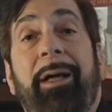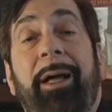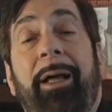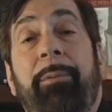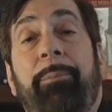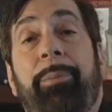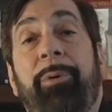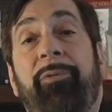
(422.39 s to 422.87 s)

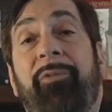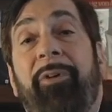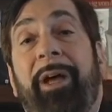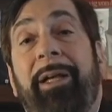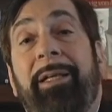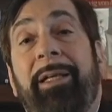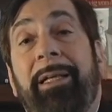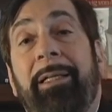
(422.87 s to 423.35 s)
and
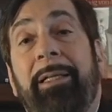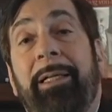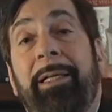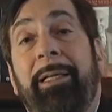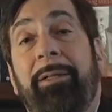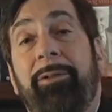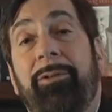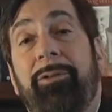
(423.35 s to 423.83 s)
perfecting
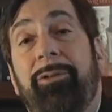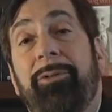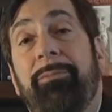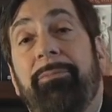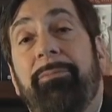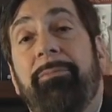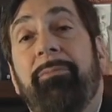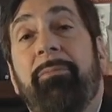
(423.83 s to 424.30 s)
liens.
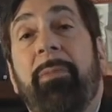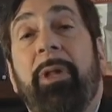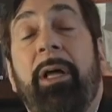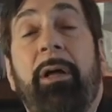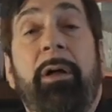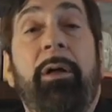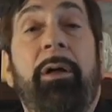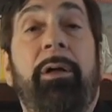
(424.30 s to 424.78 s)

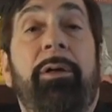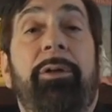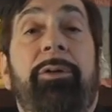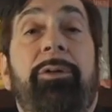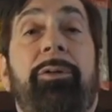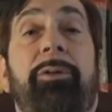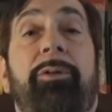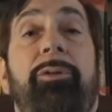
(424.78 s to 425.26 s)

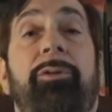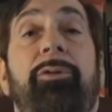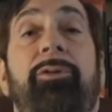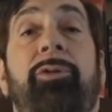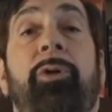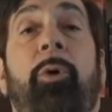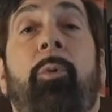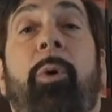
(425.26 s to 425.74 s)

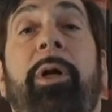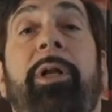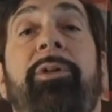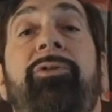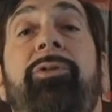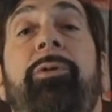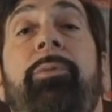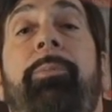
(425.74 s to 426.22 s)
So what
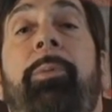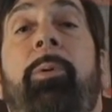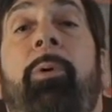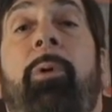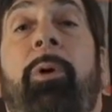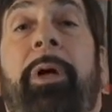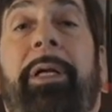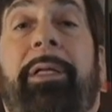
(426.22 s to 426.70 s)
is the
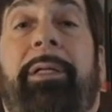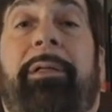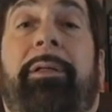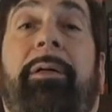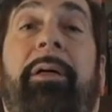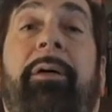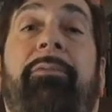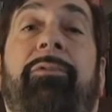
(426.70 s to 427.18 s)
point
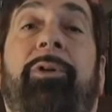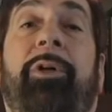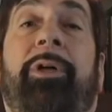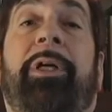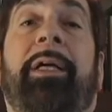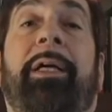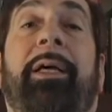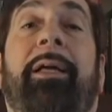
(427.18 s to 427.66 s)
of
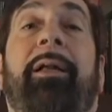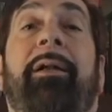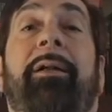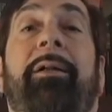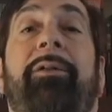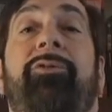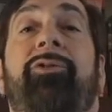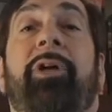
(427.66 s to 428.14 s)
looking at
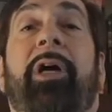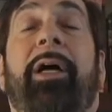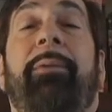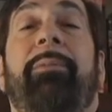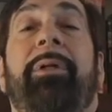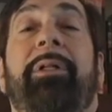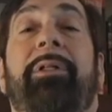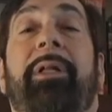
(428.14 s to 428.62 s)
an
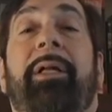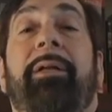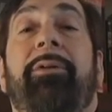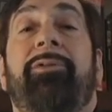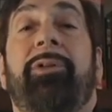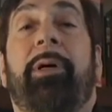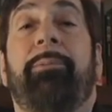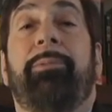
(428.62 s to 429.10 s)
assignment and
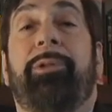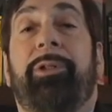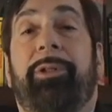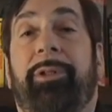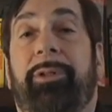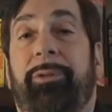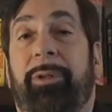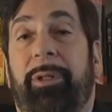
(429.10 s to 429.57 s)

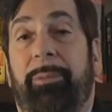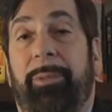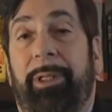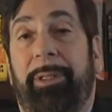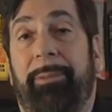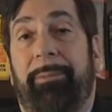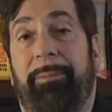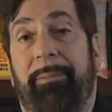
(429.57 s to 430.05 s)
assumption
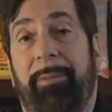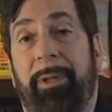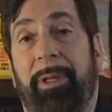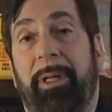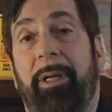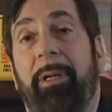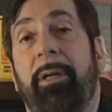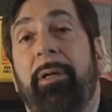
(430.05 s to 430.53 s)
agreement?
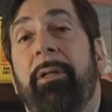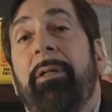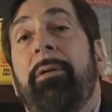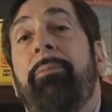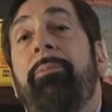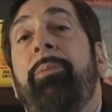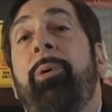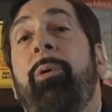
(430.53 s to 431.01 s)

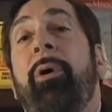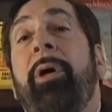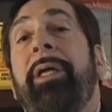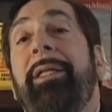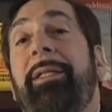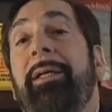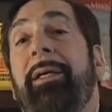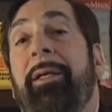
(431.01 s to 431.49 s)
The
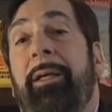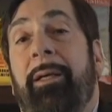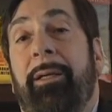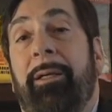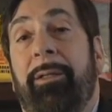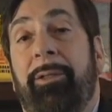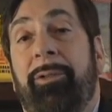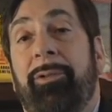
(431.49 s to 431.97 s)
point
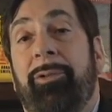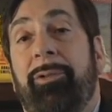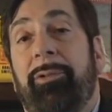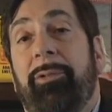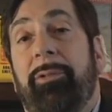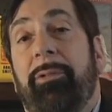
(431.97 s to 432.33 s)
is